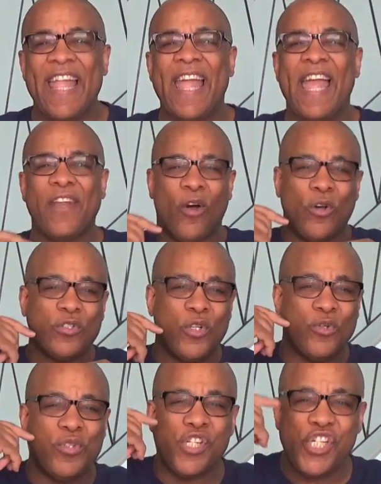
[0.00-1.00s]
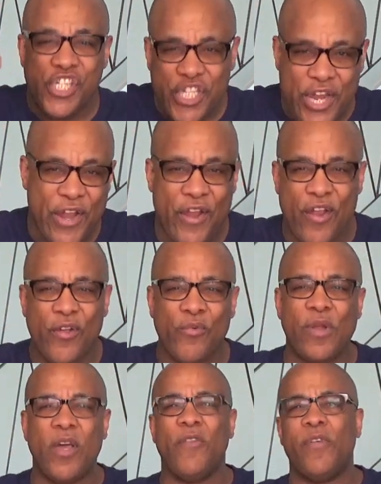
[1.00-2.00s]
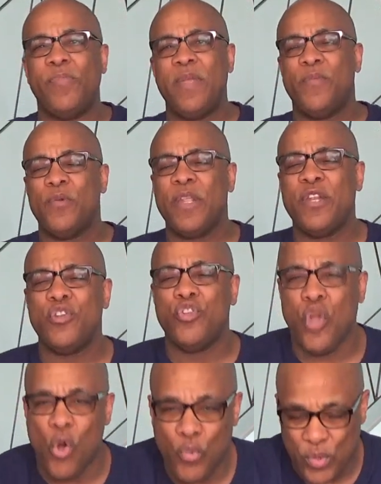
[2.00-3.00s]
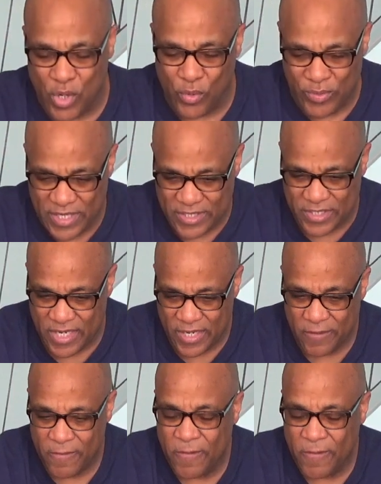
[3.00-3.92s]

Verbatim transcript: and also to share with other people that don't know these things.